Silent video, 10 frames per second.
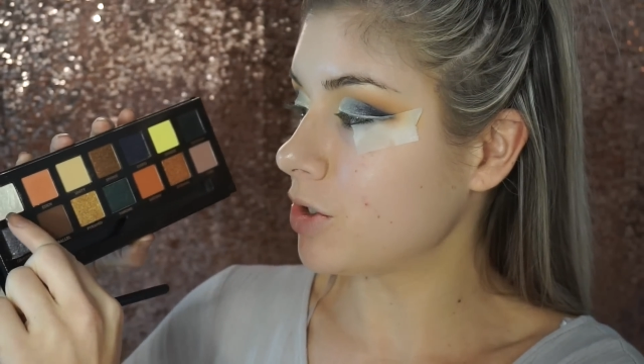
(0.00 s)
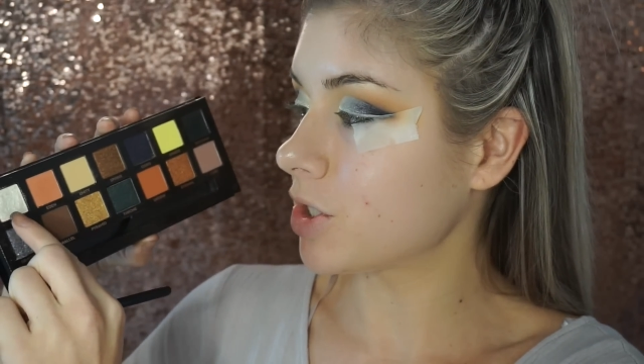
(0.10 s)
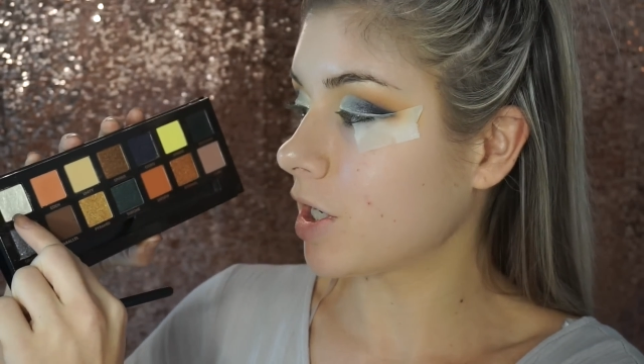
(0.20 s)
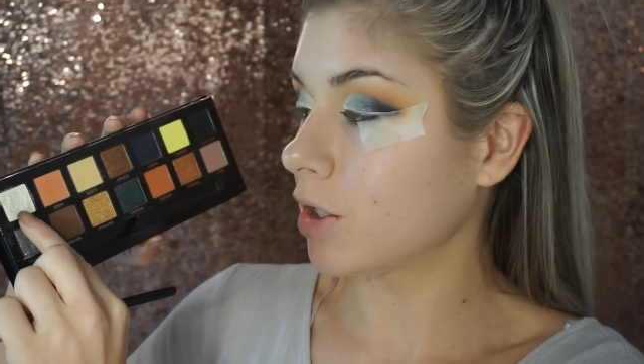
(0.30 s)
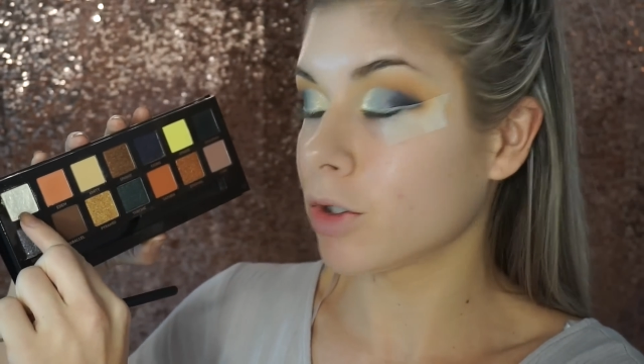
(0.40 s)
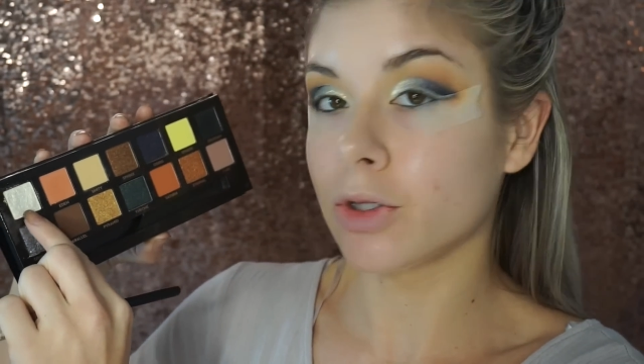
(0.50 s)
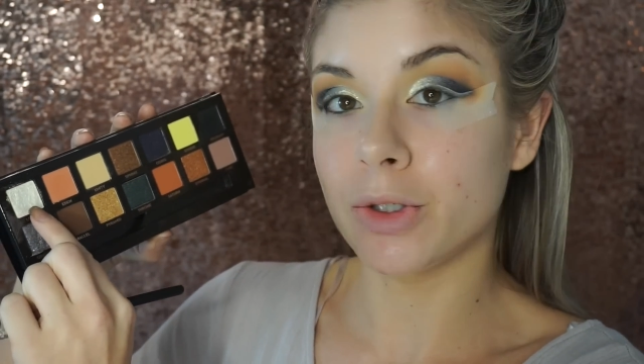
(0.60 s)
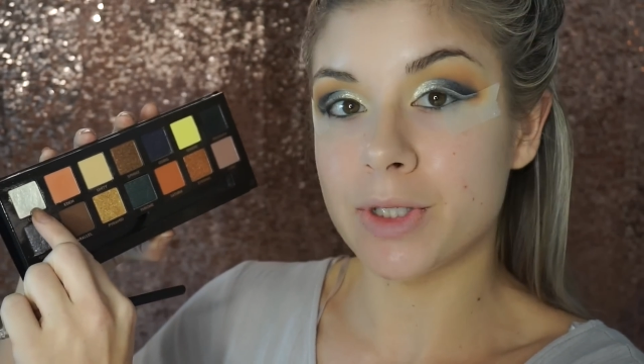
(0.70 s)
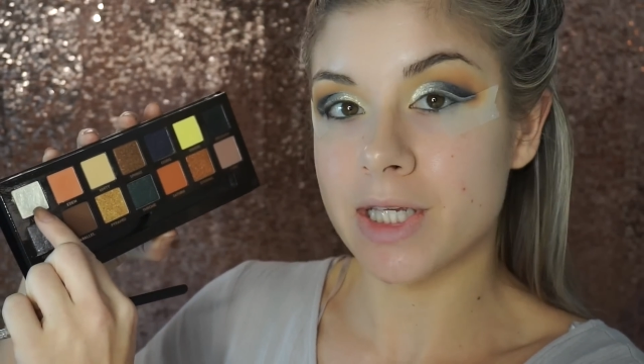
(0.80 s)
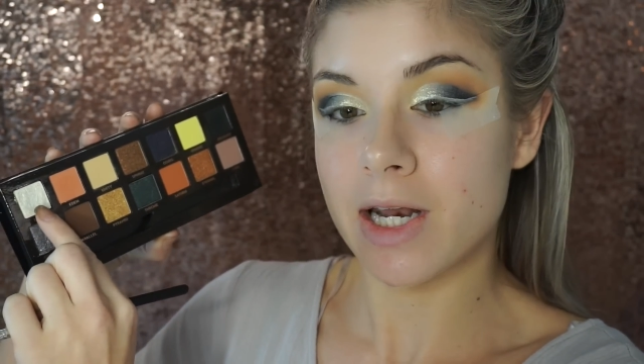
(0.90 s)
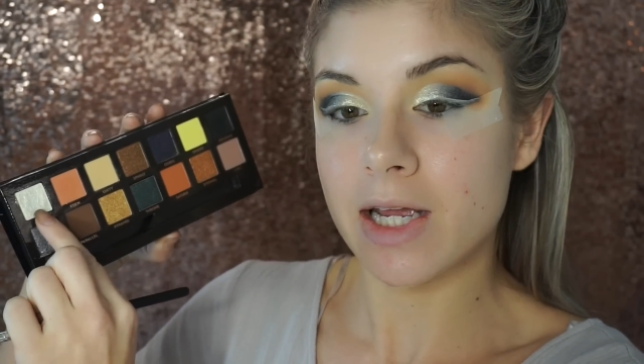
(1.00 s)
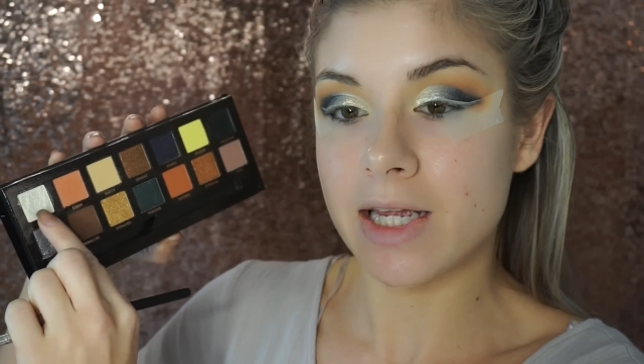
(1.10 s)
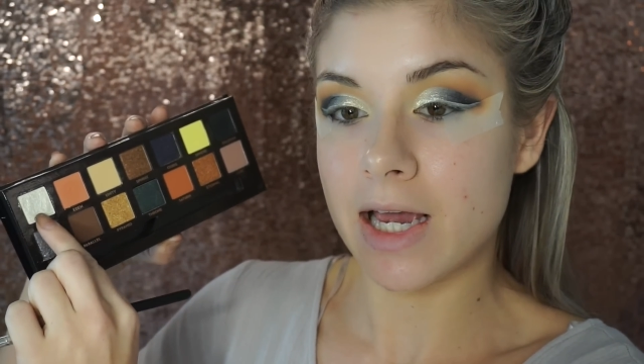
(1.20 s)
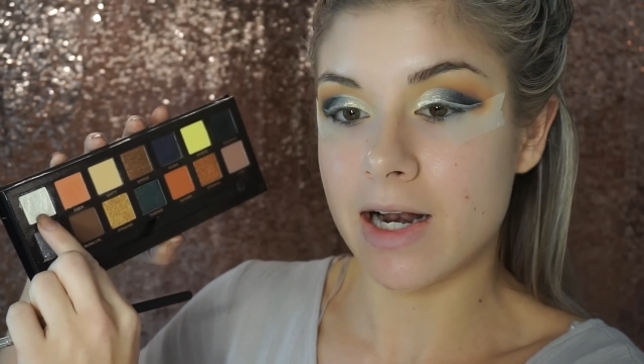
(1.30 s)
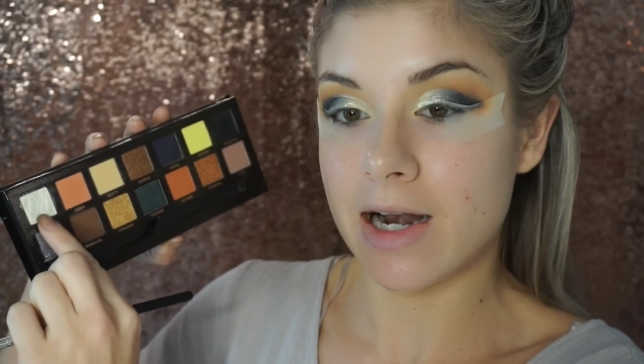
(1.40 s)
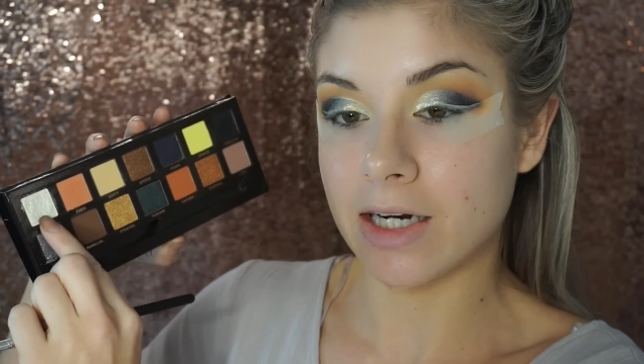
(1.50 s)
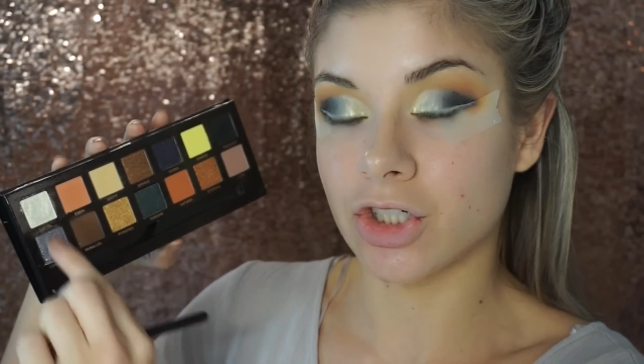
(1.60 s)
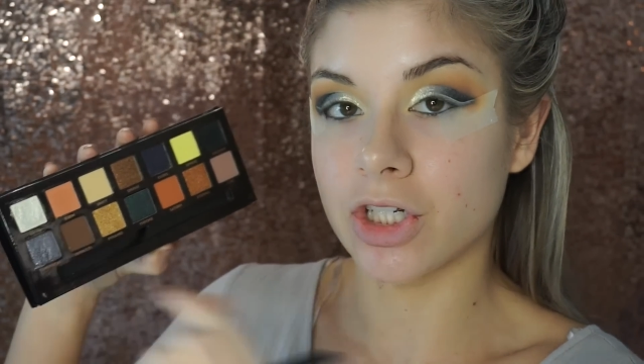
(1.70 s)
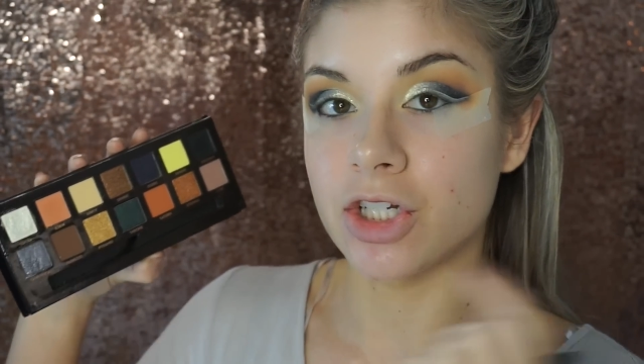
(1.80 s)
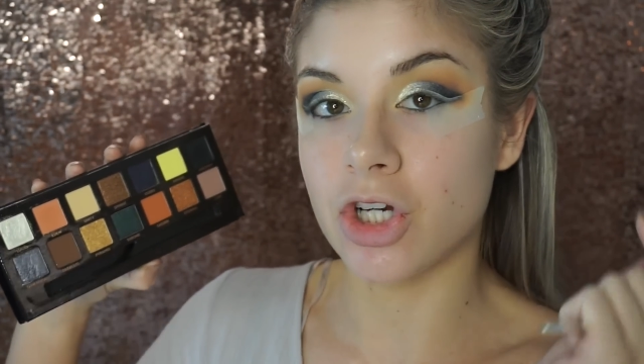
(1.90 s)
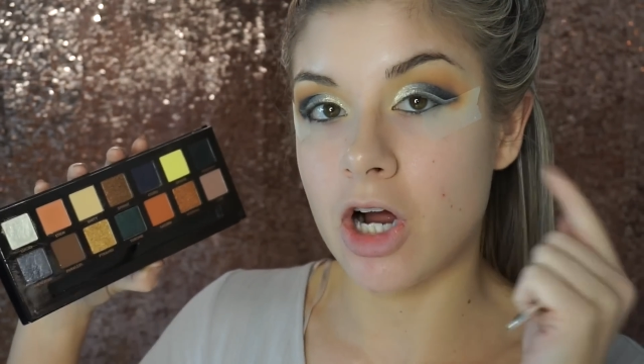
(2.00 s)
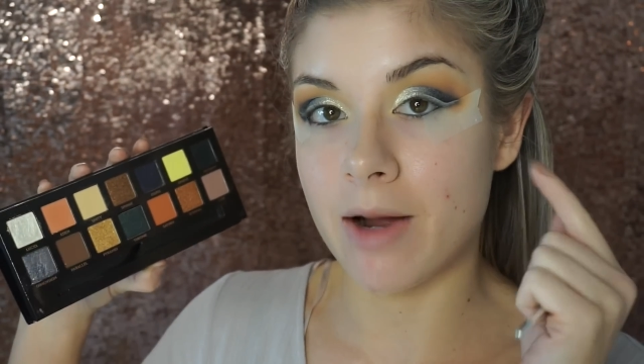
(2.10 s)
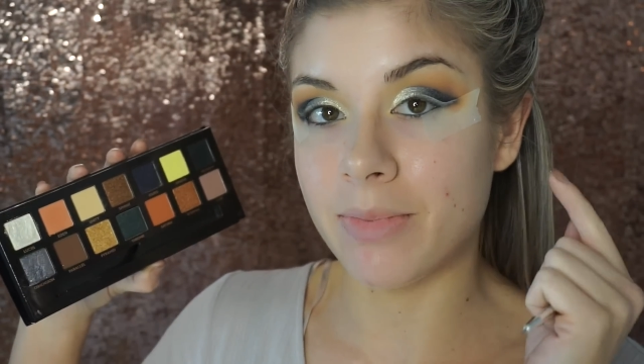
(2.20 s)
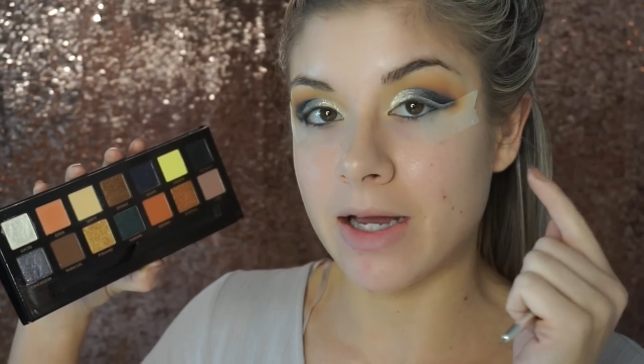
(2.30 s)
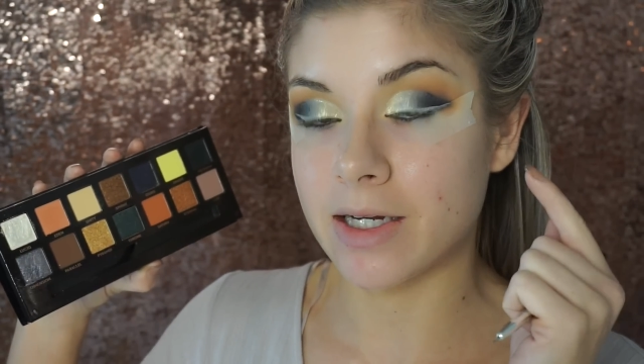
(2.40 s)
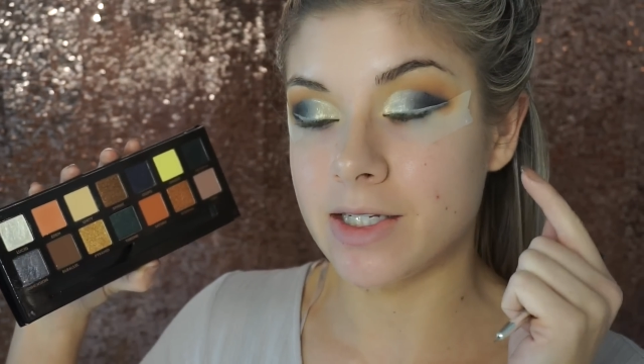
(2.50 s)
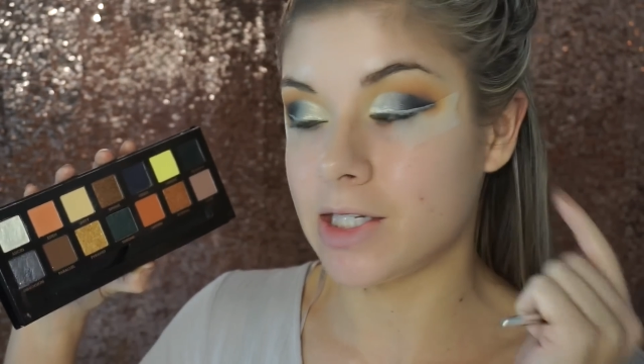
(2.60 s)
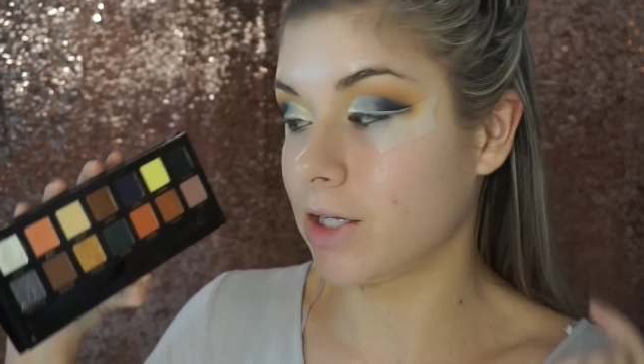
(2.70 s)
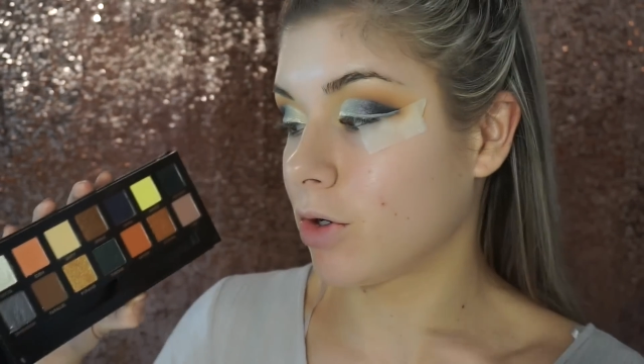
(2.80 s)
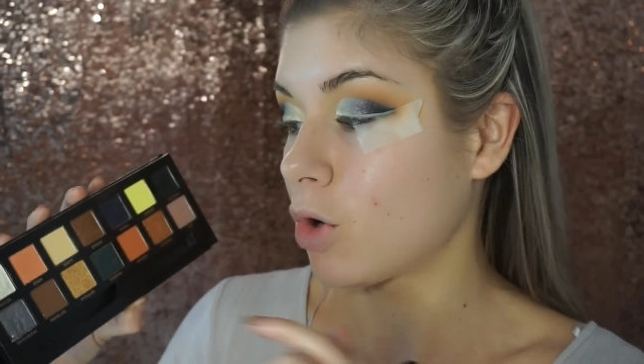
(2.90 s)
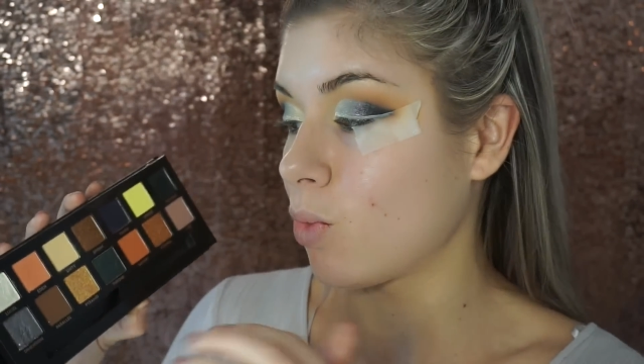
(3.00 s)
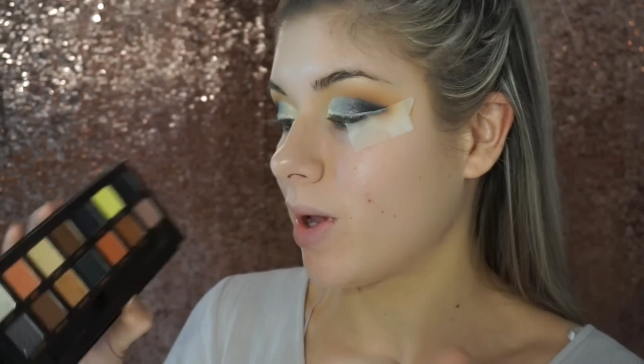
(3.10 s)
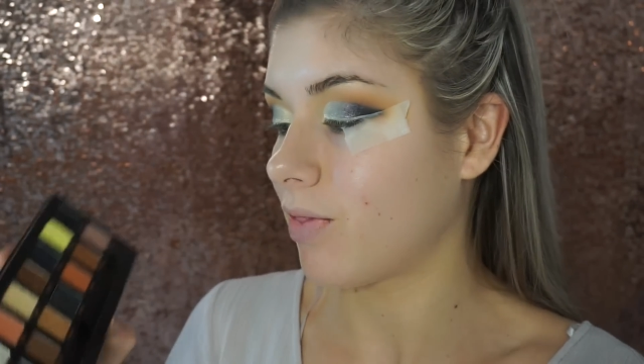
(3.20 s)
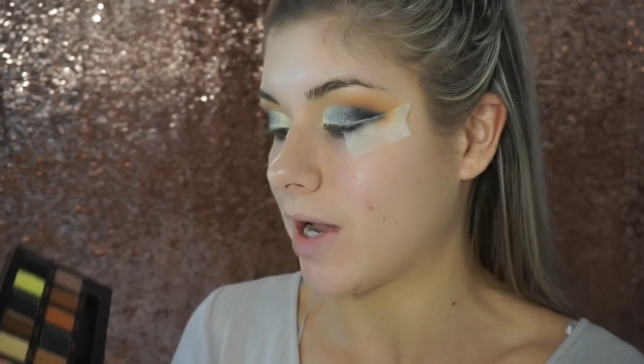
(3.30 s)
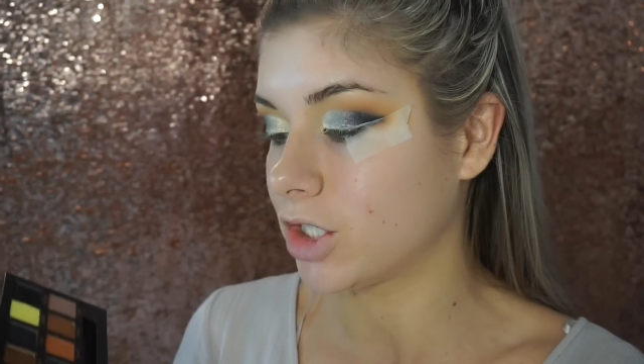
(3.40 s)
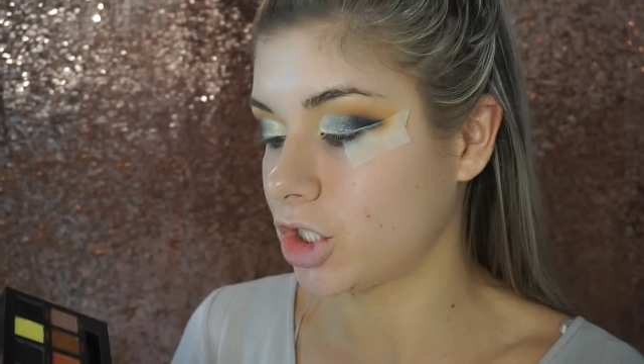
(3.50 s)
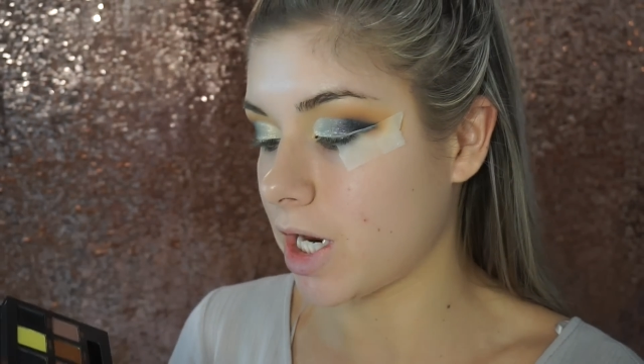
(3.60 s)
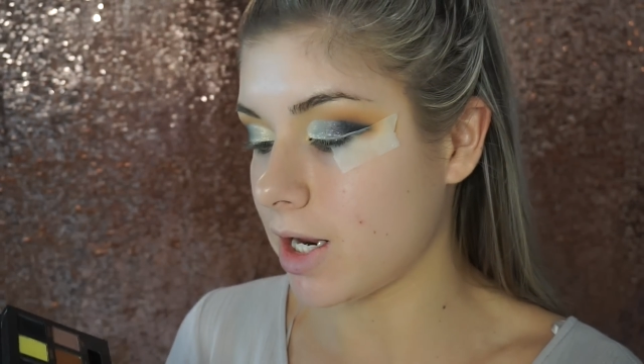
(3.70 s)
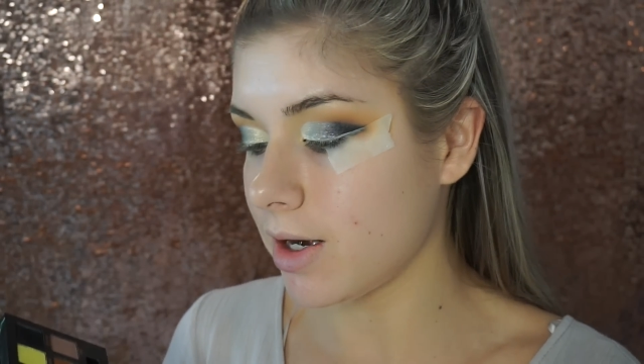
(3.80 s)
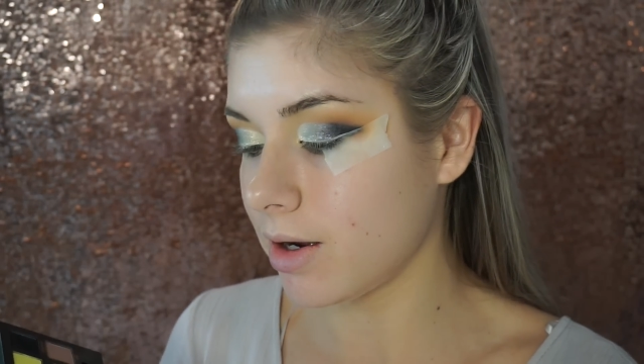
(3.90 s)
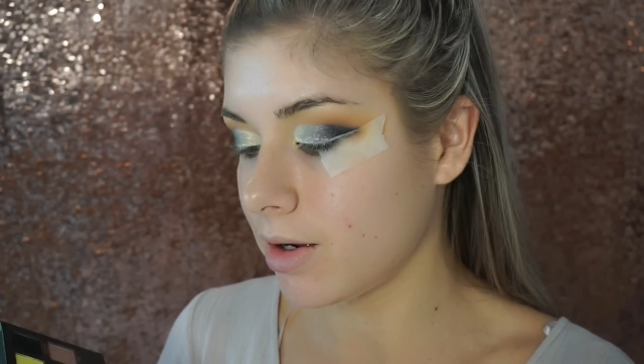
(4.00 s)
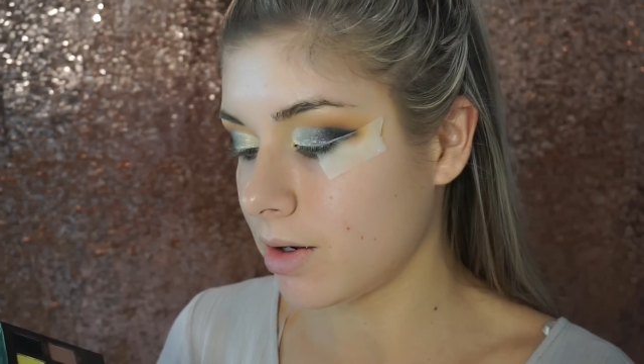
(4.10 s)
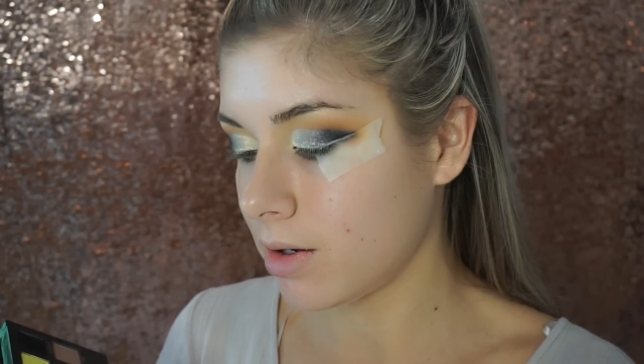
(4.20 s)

use the color Lucid again and actually top that concealer with that shade.